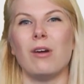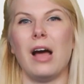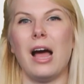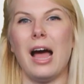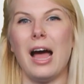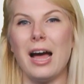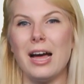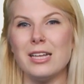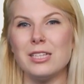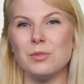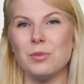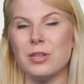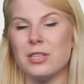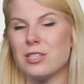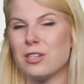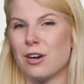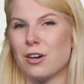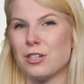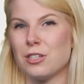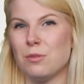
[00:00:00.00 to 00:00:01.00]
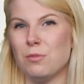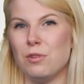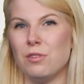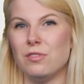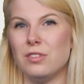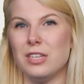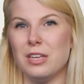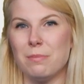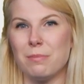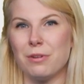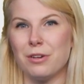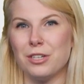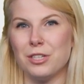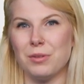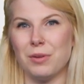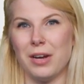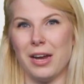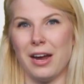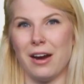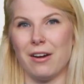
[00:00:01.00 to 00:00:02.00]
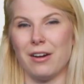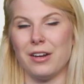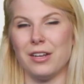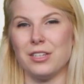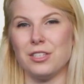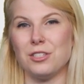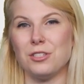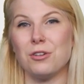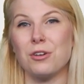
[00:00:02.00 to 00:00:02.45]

As we start to move deeper into inheritance,